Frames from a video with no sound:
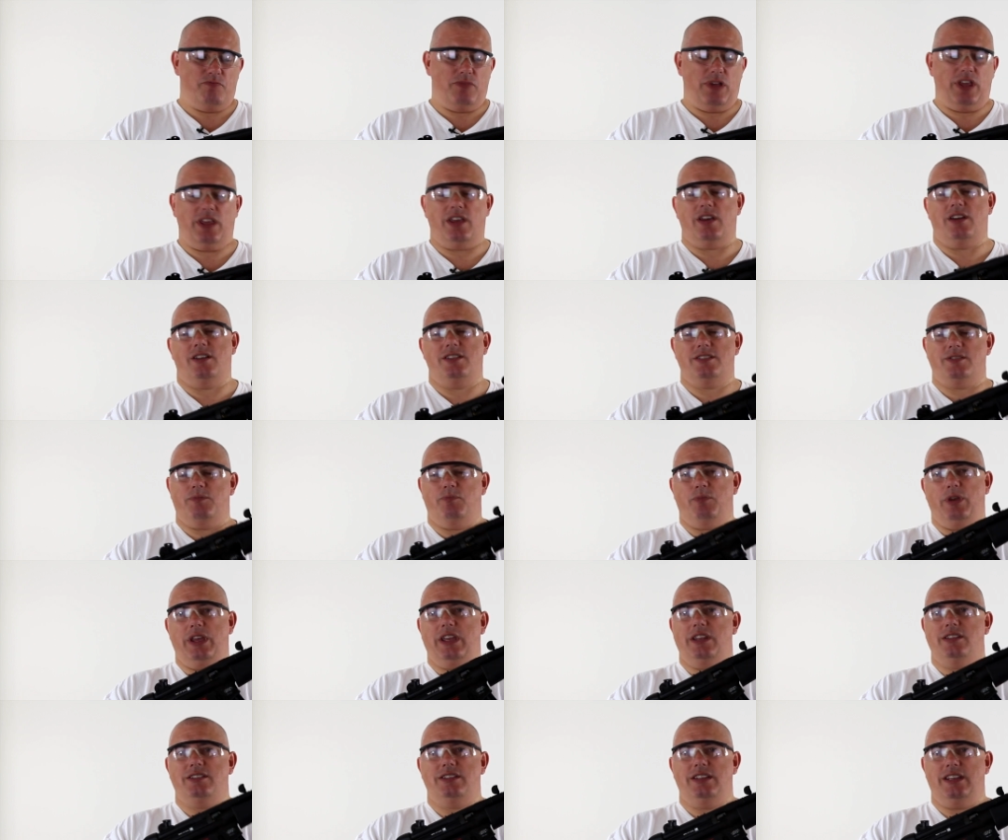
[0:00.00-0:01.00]
Because
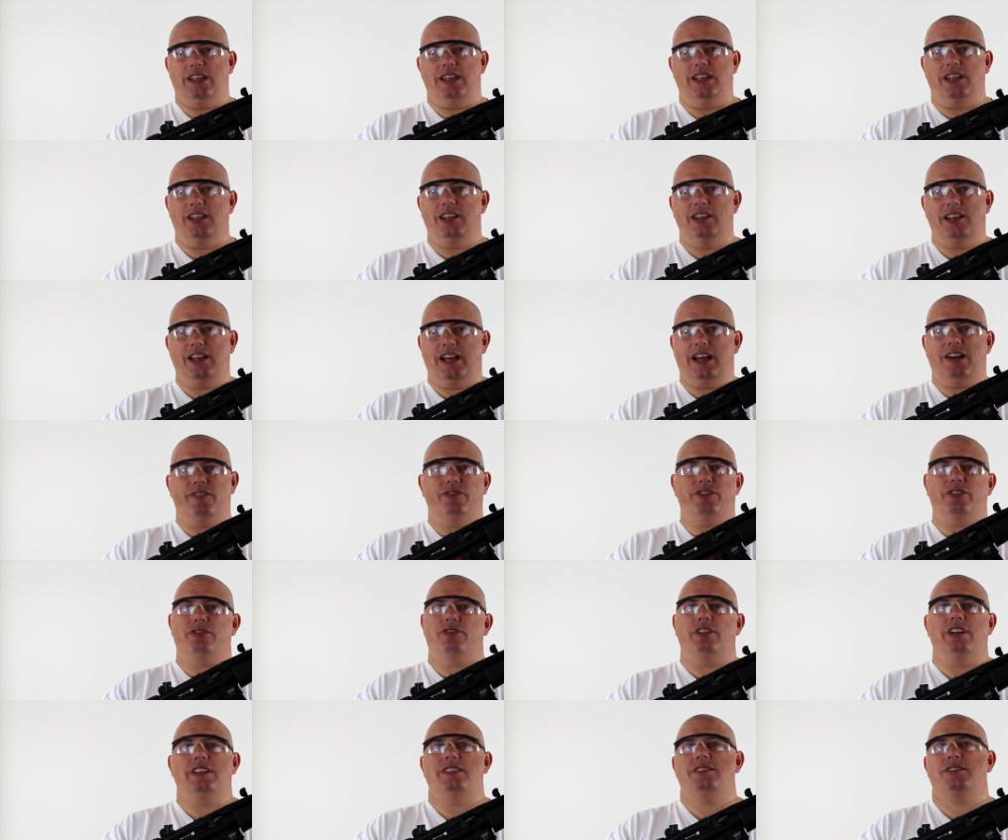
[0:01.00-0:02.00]
B&T have
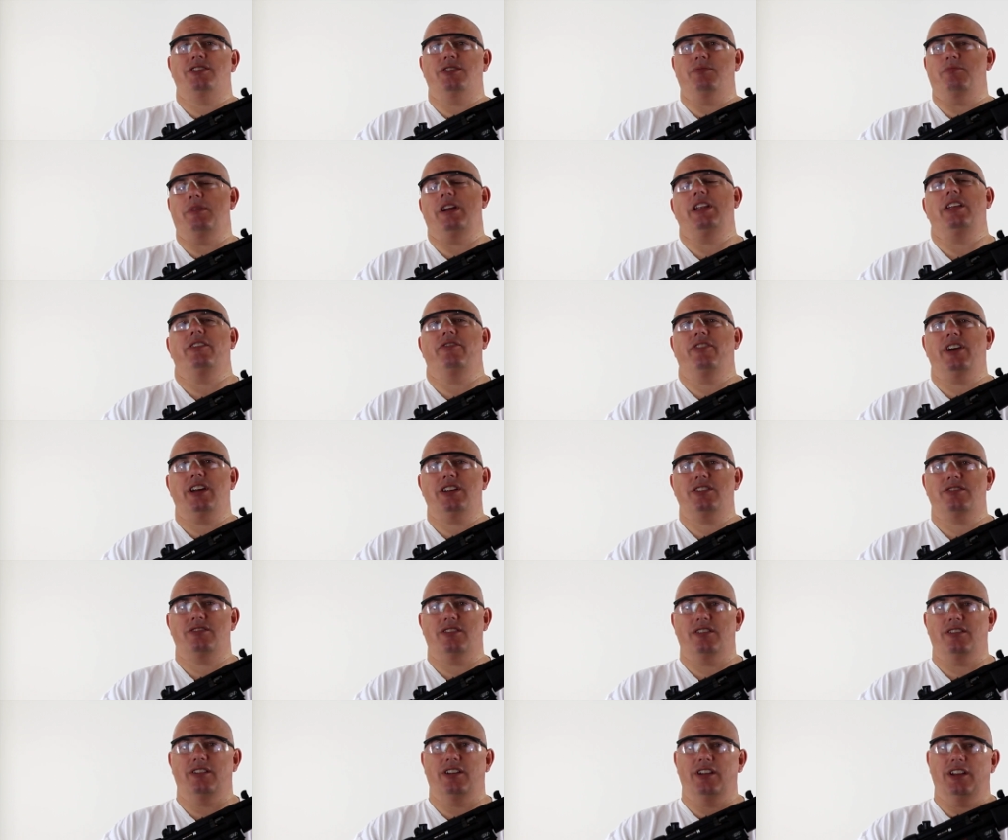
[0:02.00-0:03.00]
the rights to
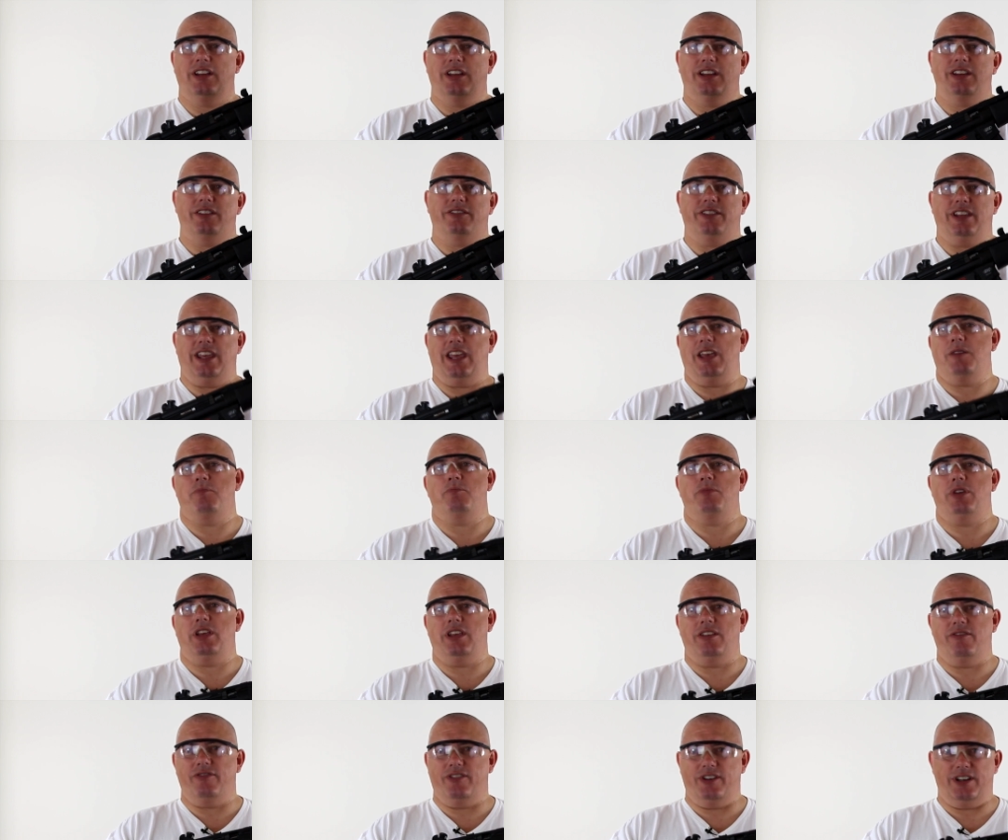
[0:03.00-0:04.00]
manufacture the
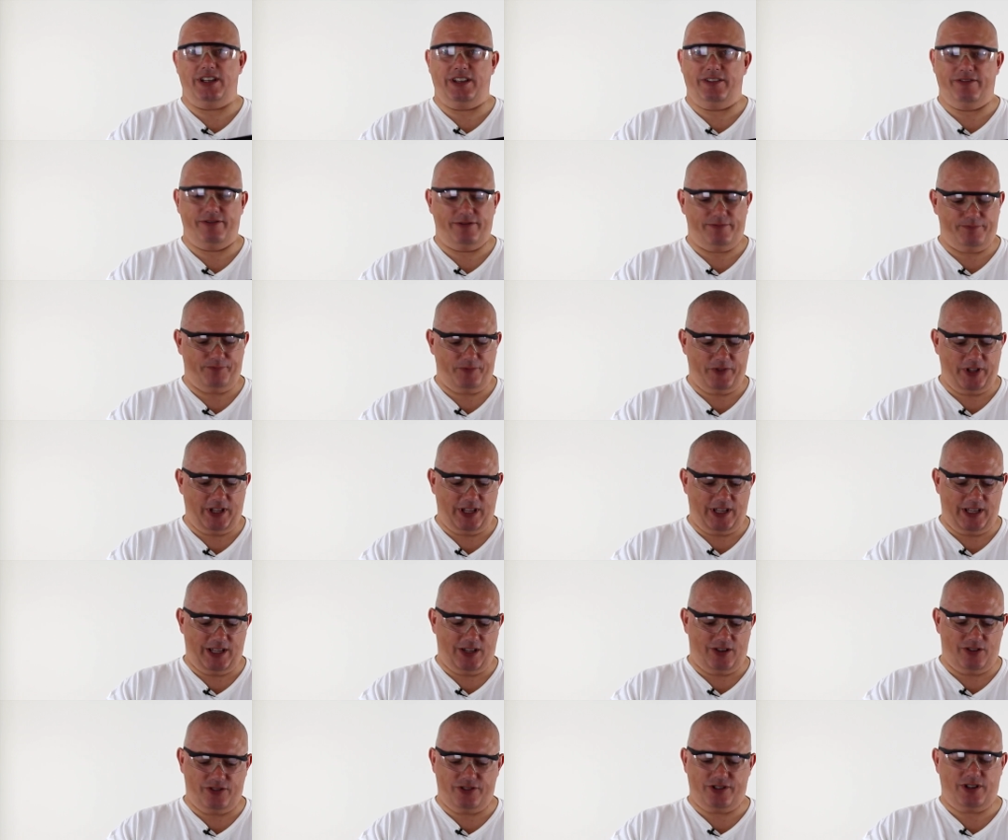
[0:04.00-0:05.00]
MP5
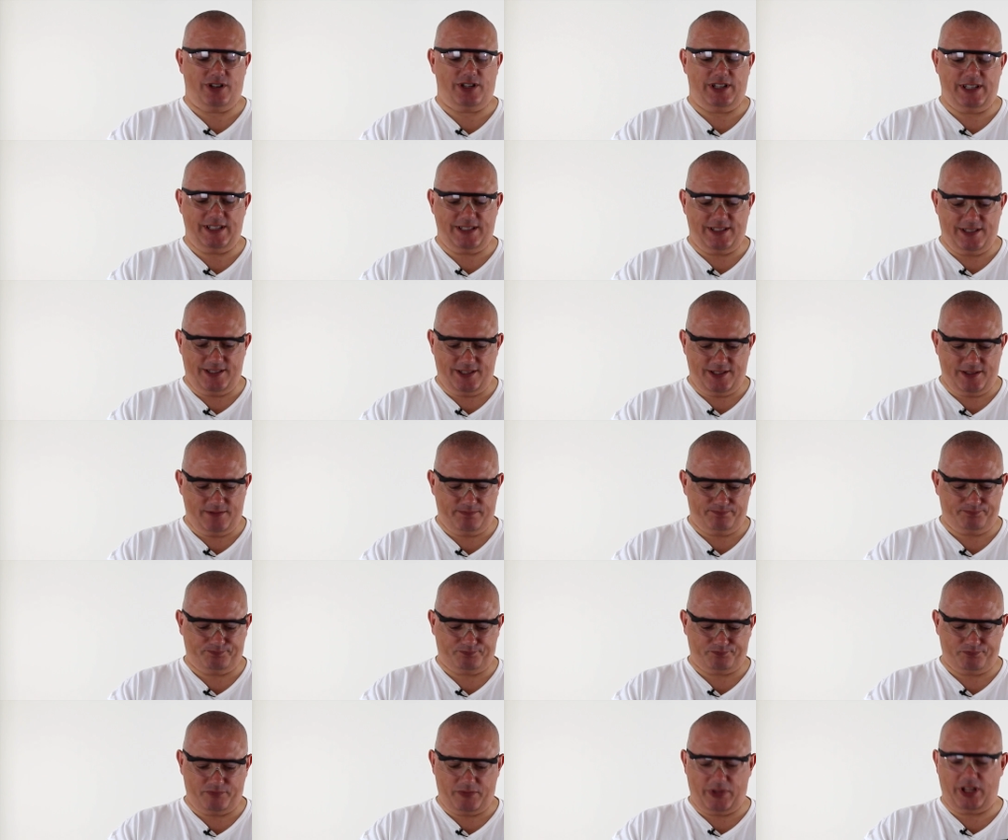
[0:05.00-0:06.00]
uh, under license
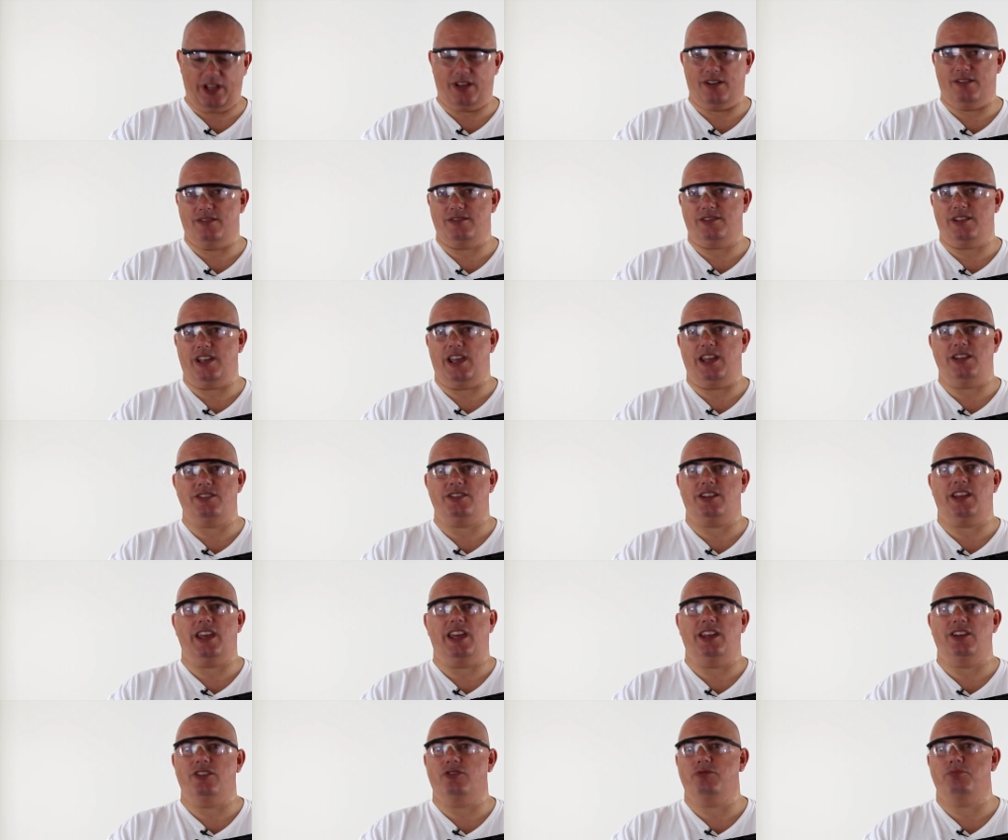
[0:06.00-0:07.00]
because
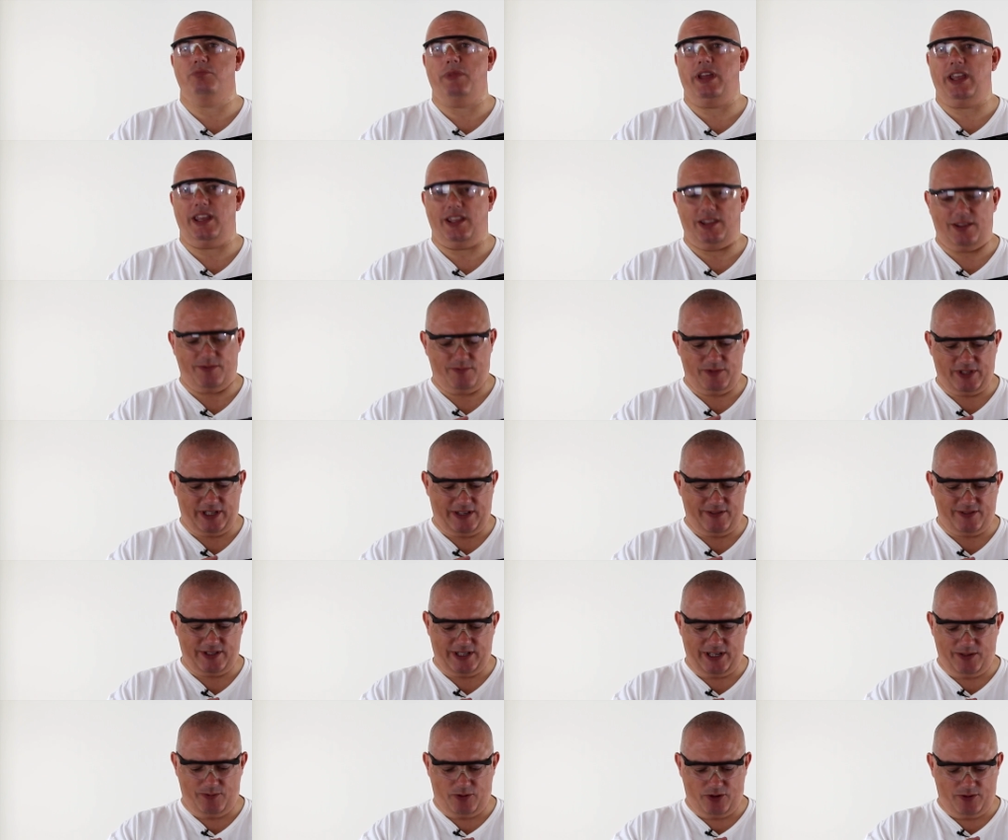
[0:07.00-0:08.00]
H&K don't make it
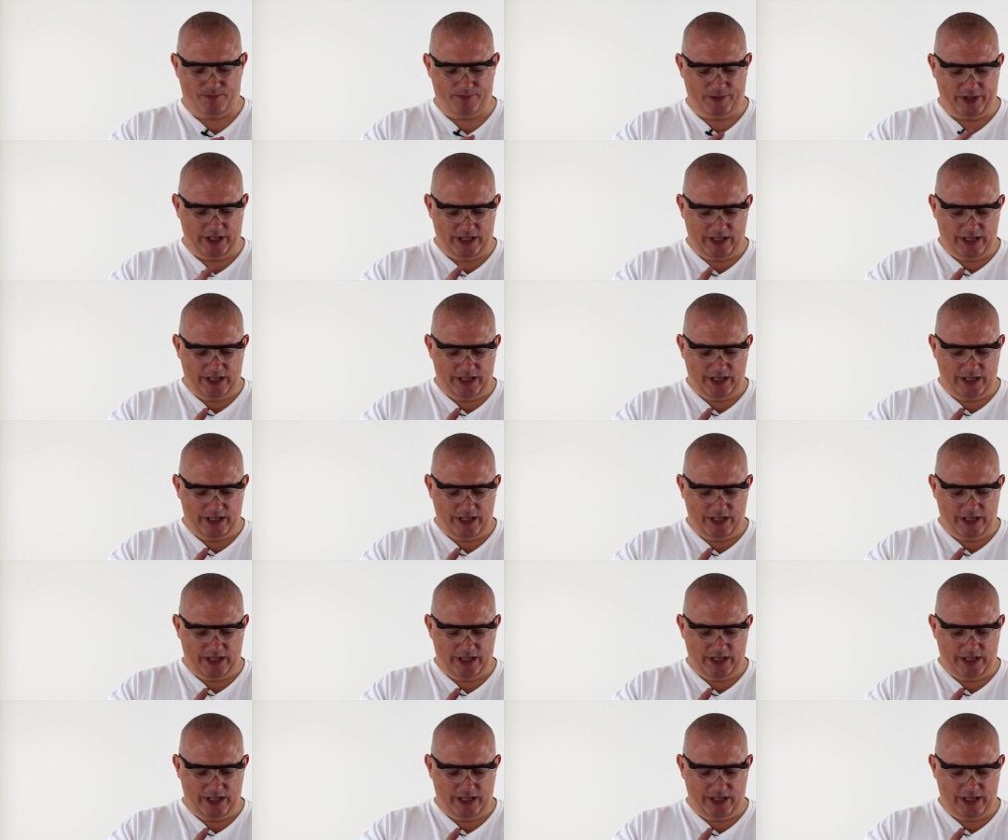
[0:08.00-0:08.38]
themselves anymore.